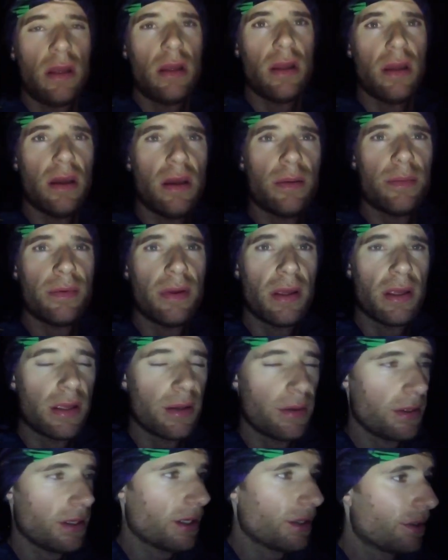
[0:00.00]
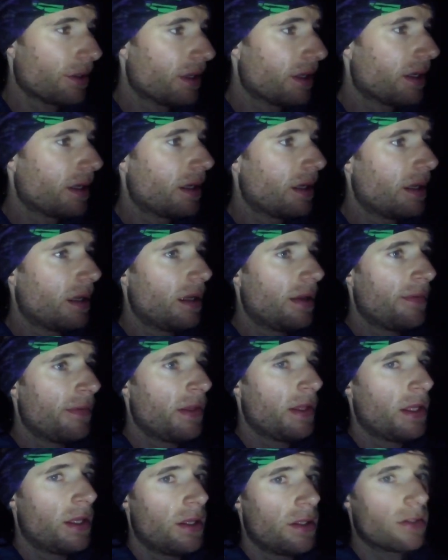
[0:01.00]
Here we go.
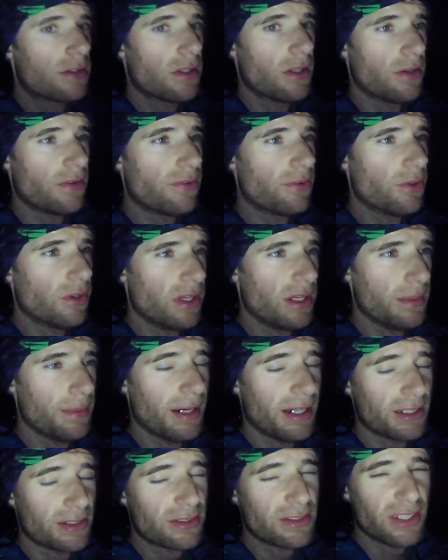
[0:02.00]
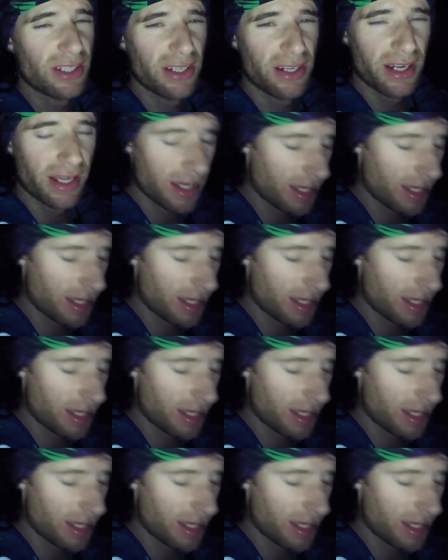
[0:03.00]
So 14 miles done.